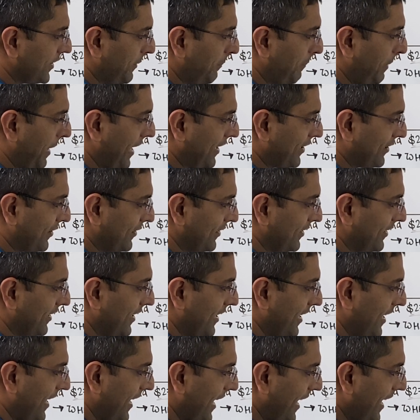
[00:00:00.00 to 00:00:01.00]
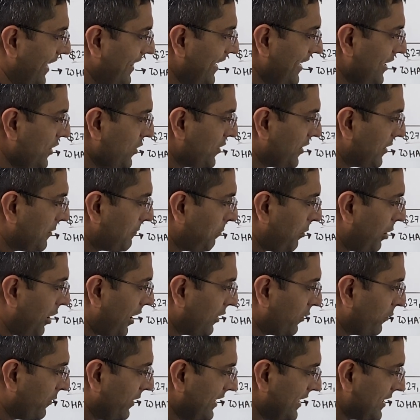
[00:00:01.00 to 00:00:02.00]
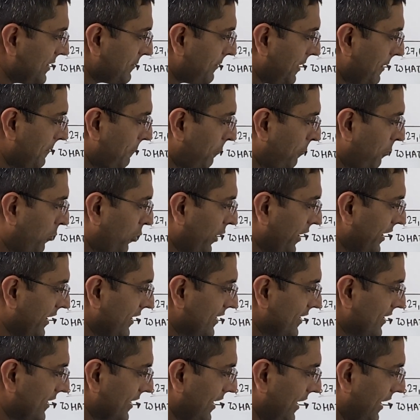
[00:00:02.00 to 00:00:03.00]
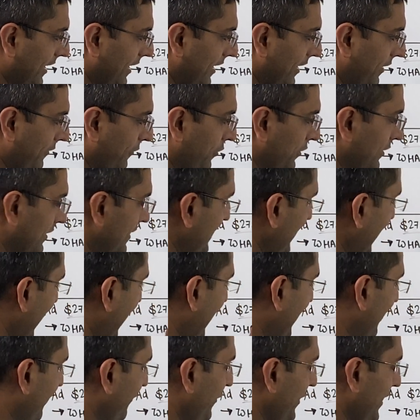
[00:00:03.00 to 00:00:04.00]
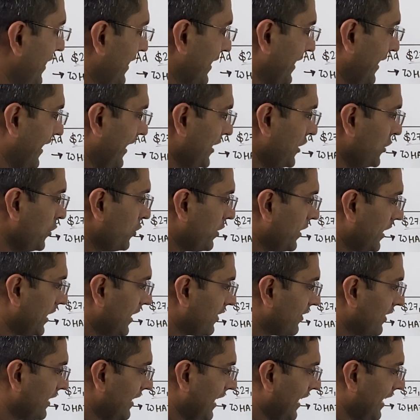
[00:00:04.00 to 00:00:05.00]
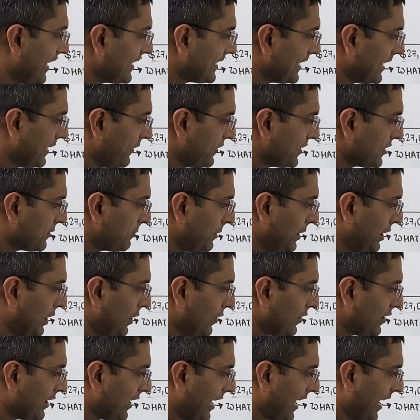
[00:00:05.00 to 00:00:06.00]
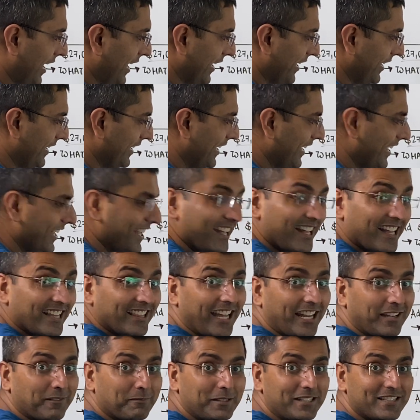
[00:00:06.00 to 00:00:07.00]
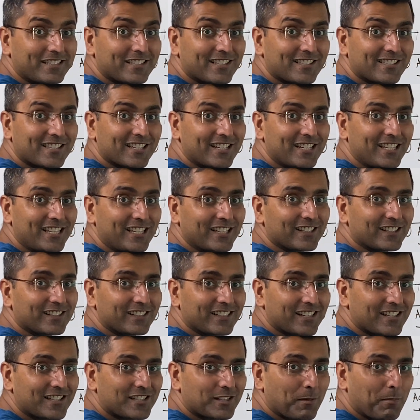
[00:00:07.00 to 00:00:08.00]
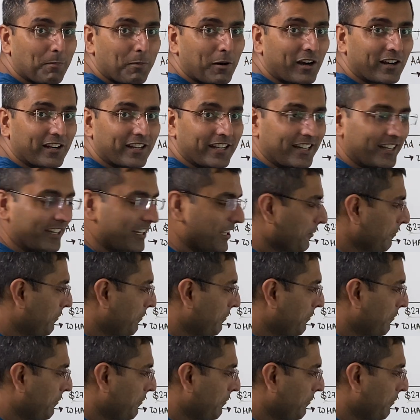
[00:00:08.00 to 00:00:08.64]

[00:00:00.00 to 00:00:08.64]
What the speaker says: pattern. And then you can plot where is my point for this ad fitting. And you can realize that if it's below the line, that means it's a deal, it's a bargain.